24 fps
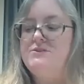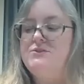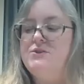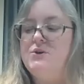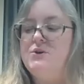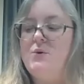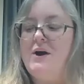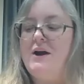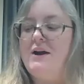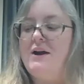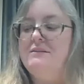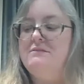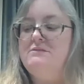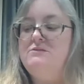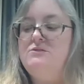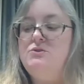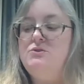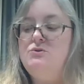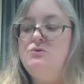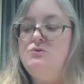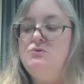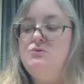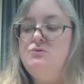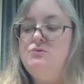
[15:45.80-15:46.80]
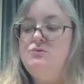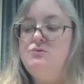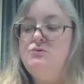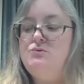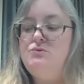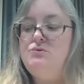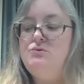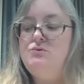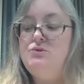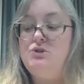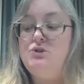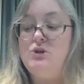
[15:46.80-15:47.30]
so I
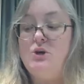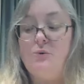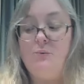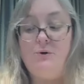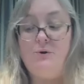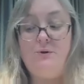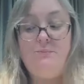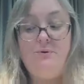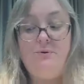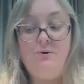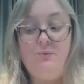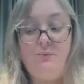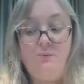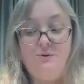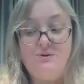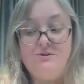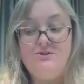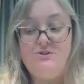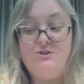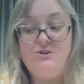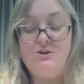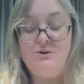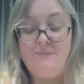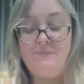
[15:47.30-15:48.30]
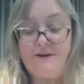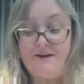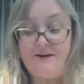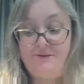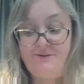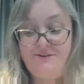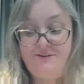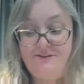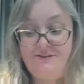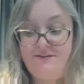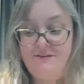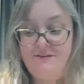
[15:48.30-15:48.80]
don't want to put words in your mouth.